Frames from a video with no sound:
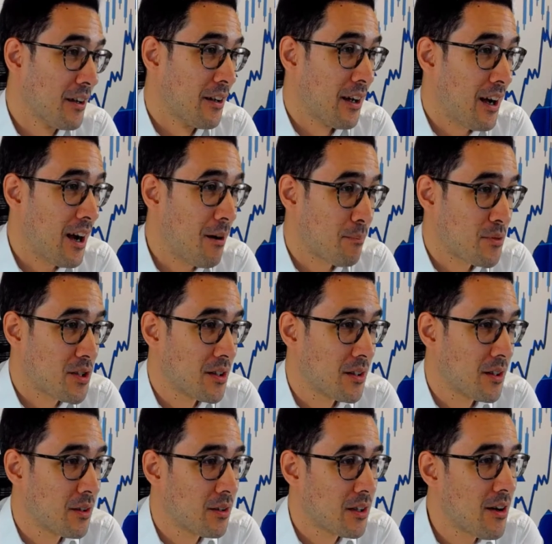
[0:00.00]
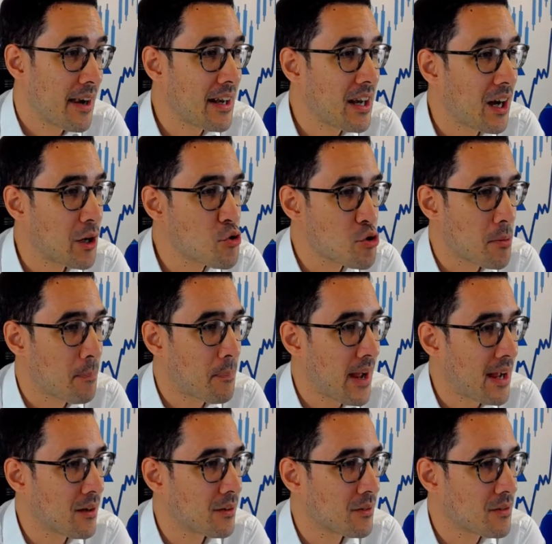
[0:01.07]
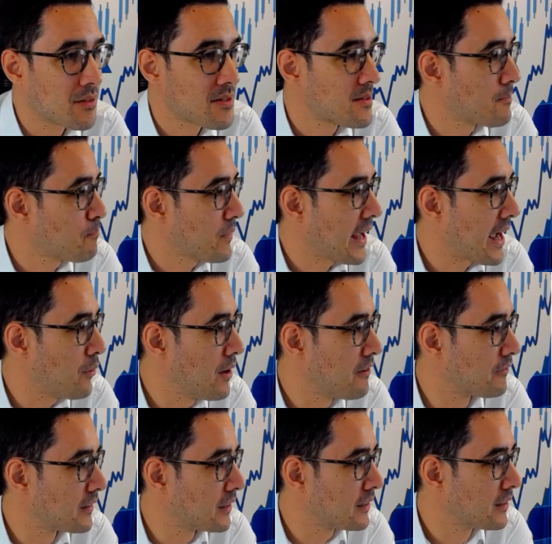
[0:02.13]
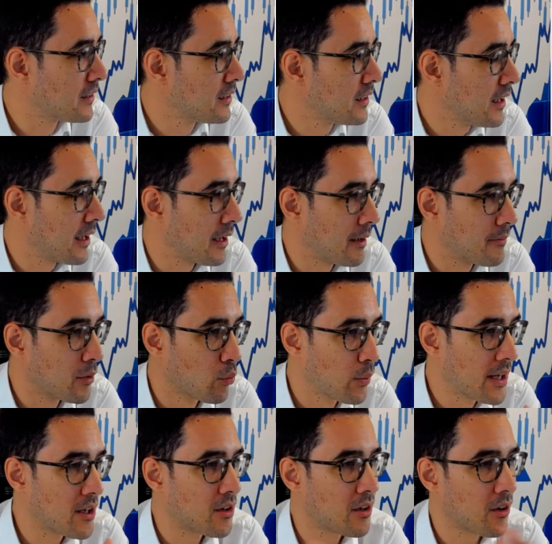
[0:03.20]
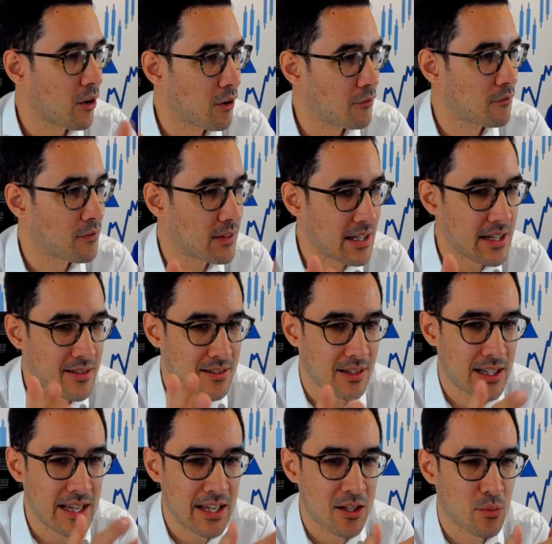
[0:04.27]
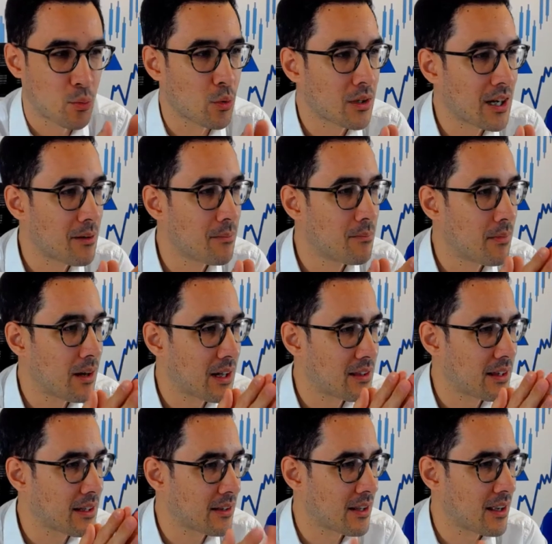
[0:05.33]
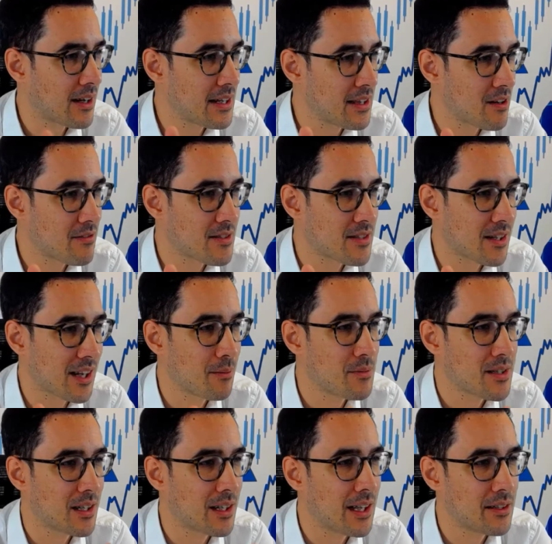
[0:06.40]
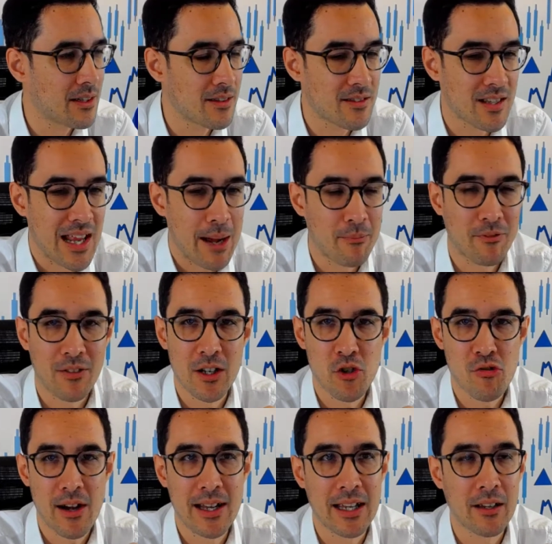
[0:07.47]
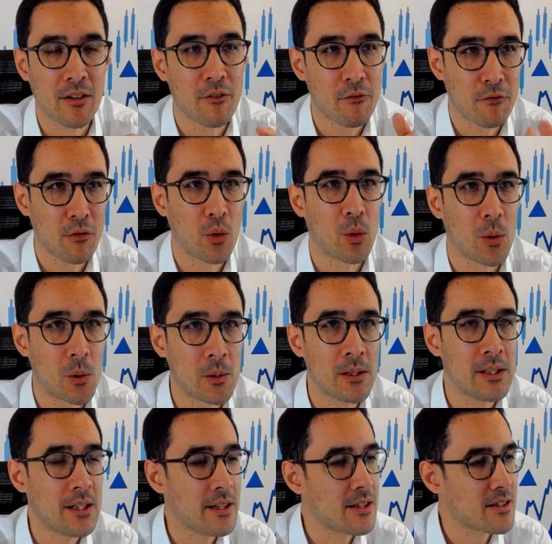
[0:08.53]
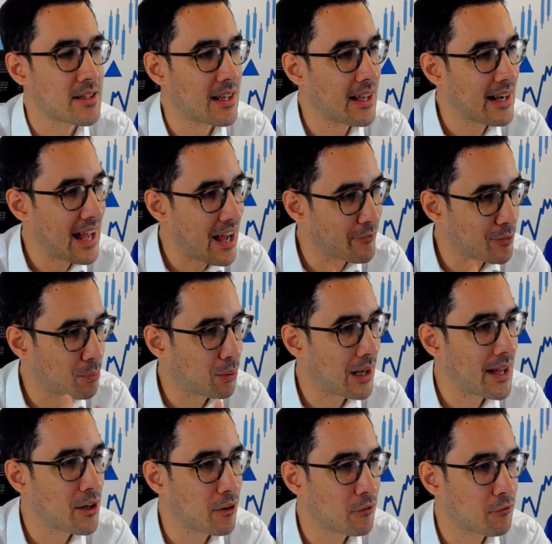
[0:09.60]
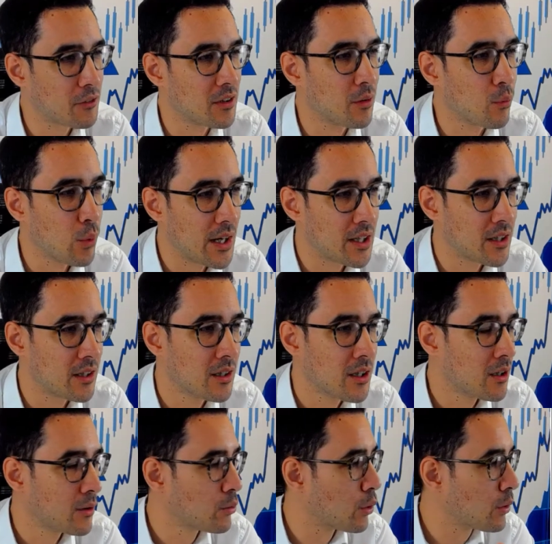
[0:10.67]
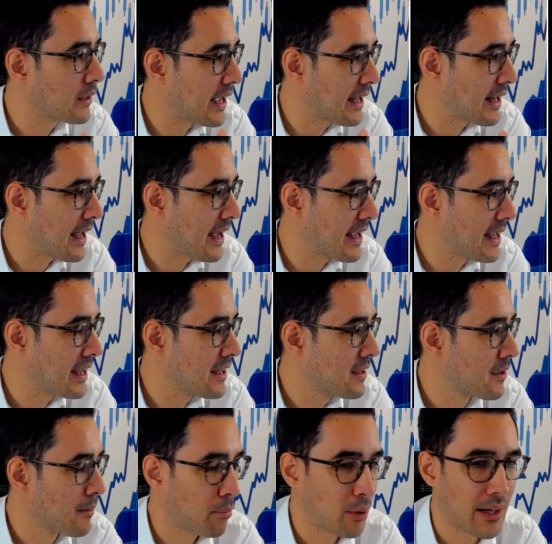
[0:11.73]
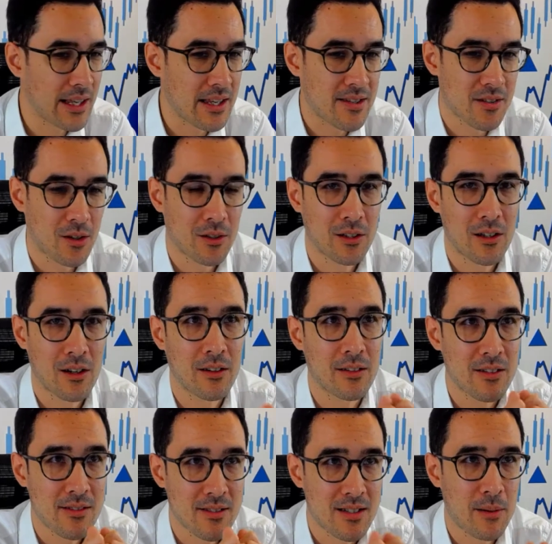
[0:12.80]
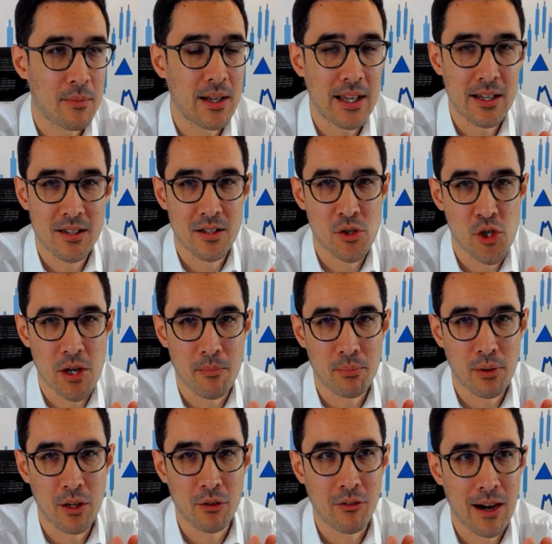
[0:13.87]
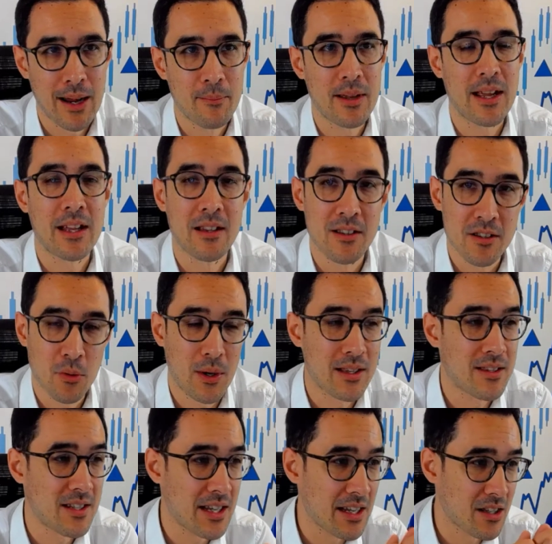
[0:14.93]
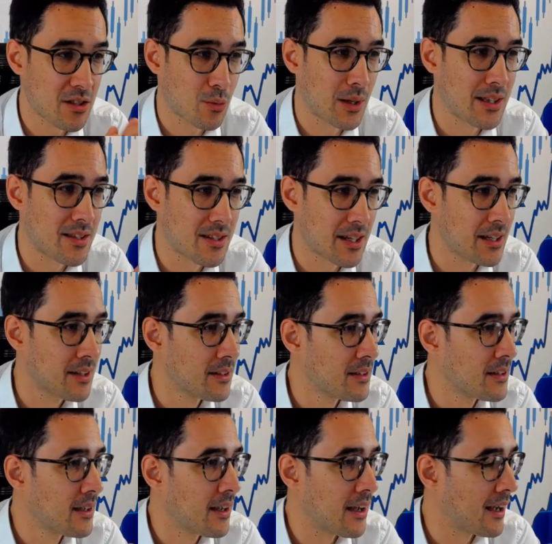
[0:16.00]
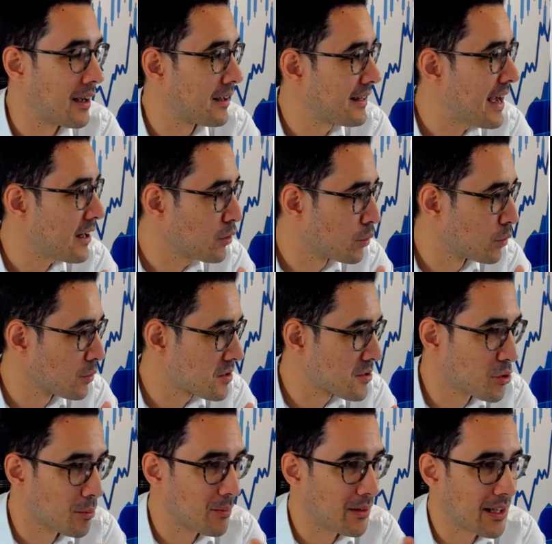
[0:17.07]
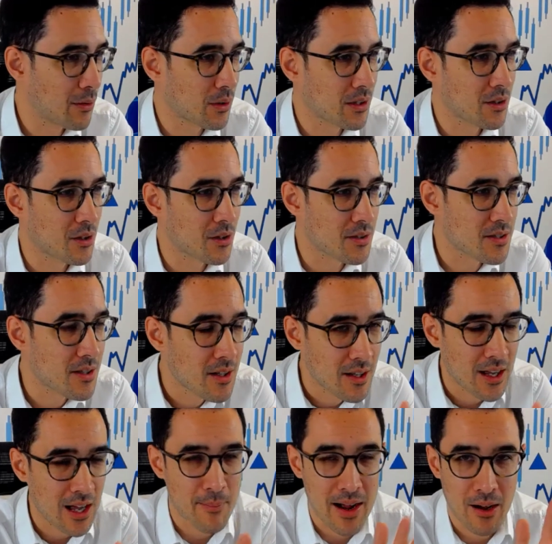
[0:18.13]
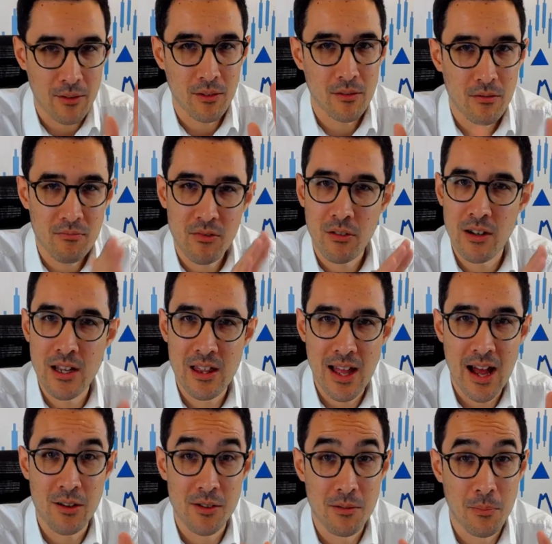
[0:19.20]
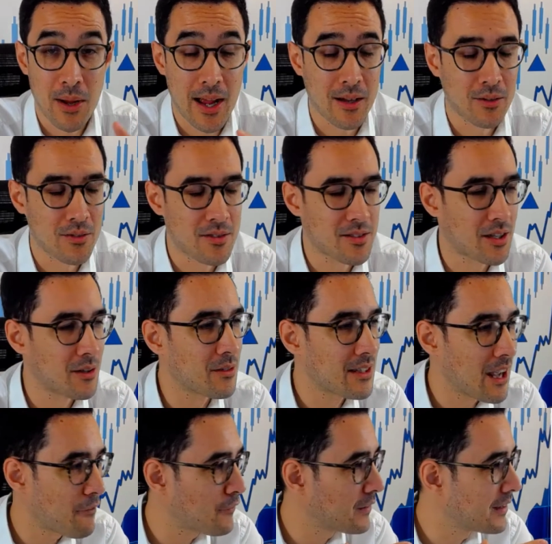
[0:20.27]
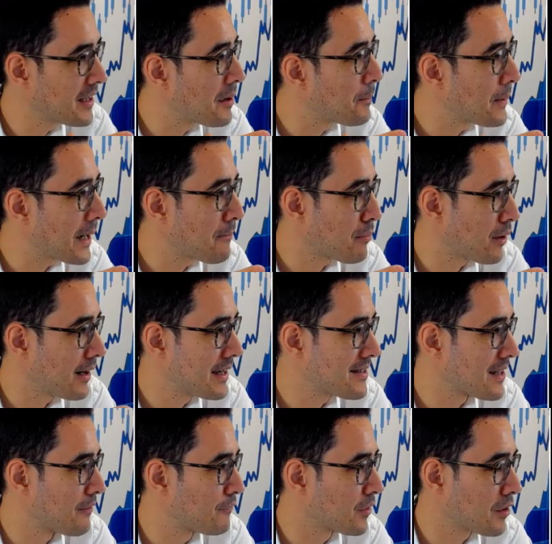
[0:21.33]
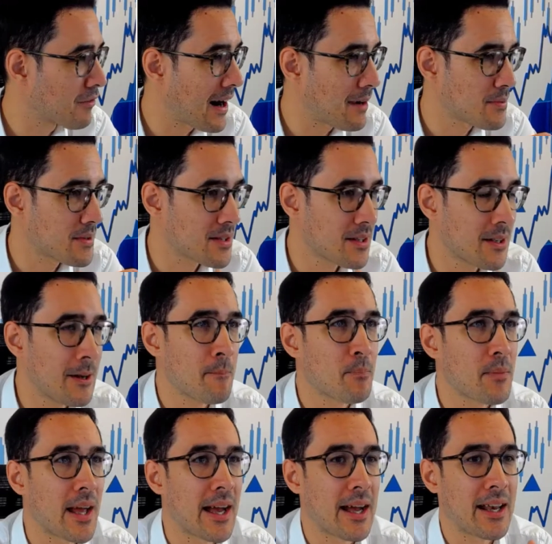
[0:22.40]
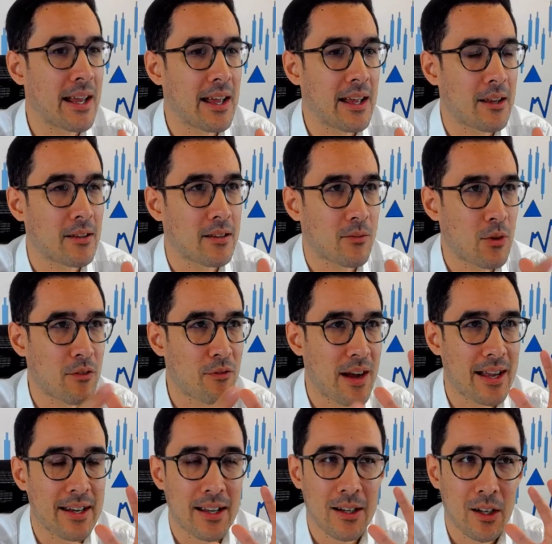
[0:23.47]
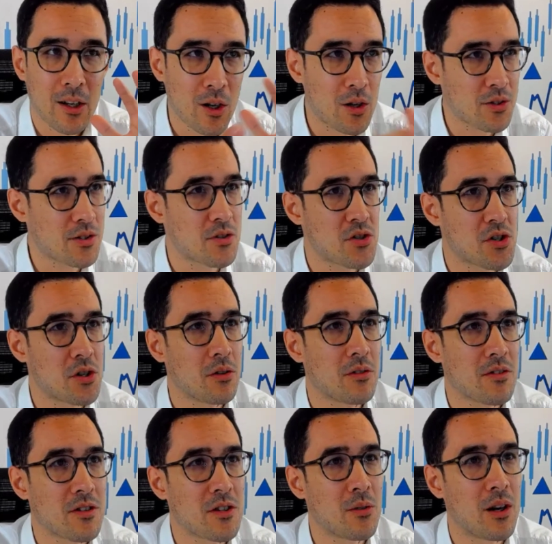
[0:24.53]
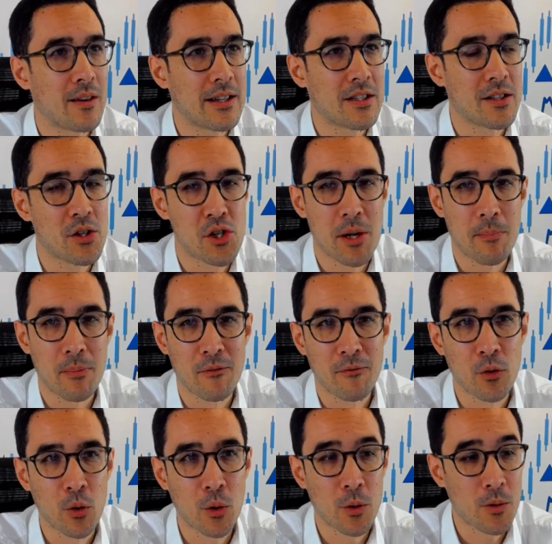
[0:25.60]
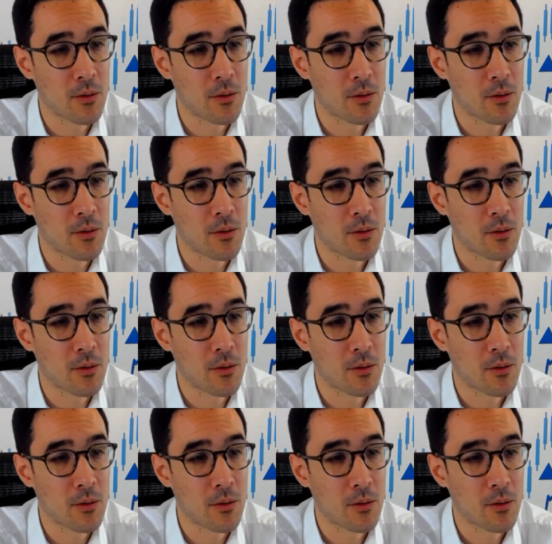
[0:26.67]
up to £900. However, the winner of these leagues will come, I think the idea is to come to London to the Amplify Trading floor to then have a playoff, and the winner will get a place on our summer internship program in 2020. That course normally would cost about £3,000, so definitely a big prize up for grabs. And we've had lots of students do our internship before,